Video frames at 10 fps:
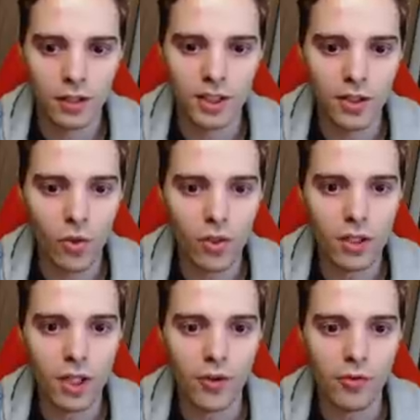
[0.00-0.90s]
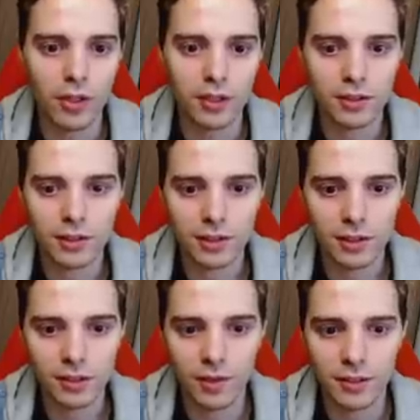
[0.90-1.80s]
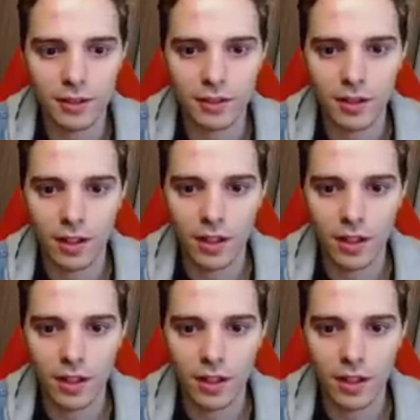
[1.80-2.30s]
the ordinary rod interesting